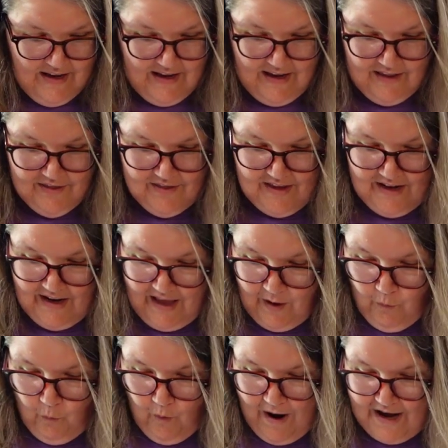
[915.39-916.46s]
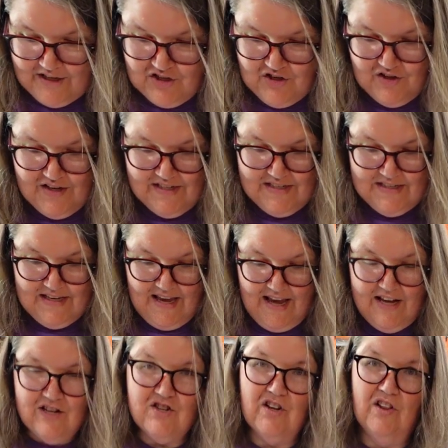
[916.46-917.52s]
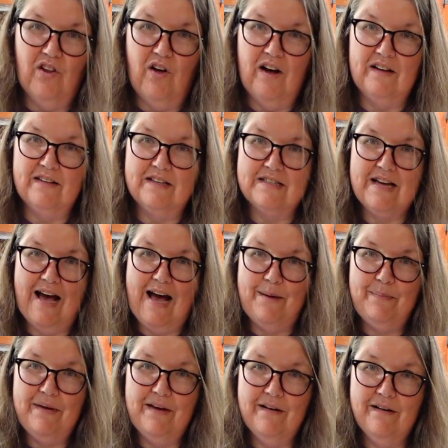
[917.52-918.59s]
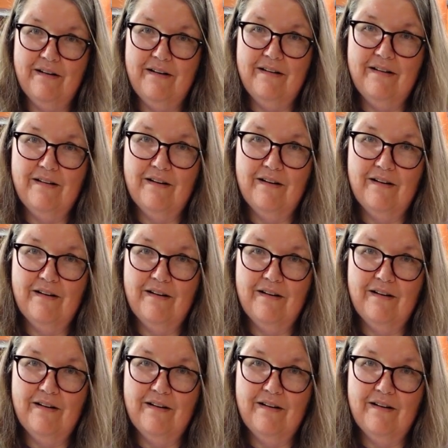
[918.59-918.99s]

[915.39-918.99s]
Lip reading: and then I watch this edge along the top here,